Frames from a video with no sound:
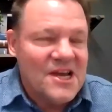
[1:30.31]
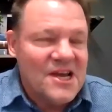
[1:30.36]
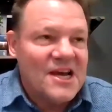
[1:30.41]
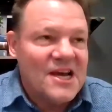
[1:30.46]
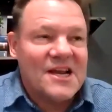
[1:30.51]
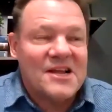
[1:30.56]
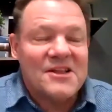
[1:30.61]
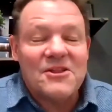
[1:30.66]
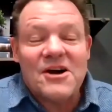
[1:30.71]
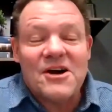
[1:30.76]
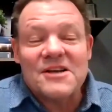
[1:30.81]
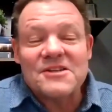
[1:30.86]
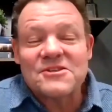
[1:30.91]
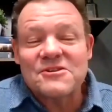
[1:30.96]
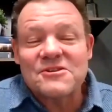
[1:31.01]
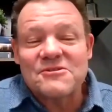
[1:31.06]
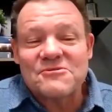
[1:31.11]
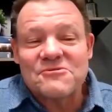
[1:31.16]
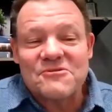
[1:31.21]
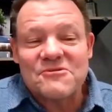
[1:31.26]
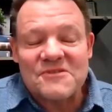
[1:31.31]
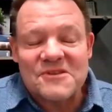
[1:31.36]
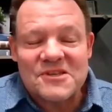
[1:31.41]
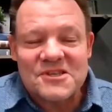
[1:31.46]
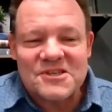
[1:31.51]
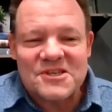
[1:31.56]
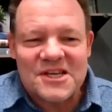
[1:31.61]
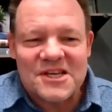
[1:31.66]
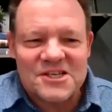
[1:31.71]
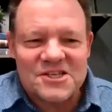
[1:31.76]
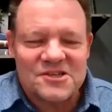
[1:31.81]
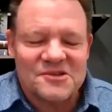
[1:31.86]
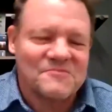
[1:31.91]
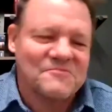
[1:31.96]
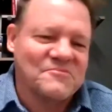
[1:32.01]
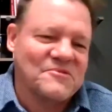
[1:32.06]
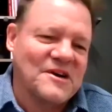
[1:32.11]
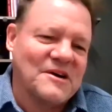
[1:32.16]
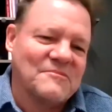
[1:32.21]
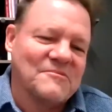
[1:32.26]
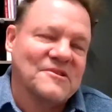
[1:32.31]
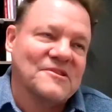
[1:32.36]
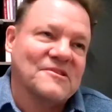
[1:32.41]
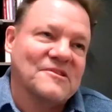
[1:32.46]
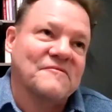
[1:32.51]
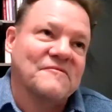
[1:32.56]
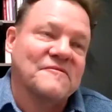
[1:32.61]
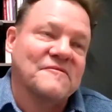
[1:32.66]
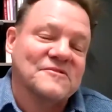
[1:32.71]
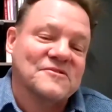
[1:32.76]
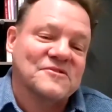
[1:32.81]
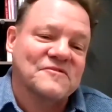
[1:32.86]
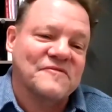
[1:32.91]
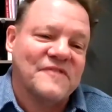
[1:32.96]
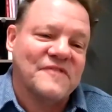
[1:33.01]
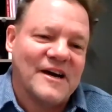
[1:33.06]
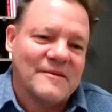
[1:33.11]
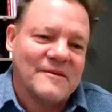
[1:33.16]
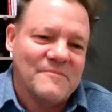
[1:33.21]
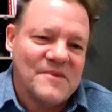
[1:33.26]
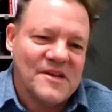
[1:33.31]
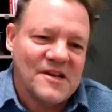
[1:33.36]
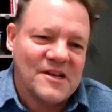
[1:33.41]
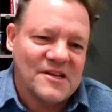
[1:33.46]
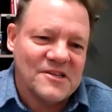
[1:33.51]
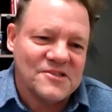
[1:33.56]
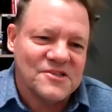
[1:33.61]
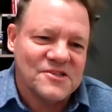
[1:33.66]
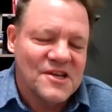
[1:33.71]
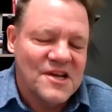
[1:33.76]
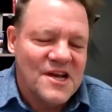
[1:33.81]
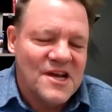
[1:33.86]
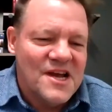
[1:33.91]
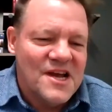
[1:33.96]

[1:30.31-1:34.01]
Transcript: And I lost control of the session probably in the first 5 minutes.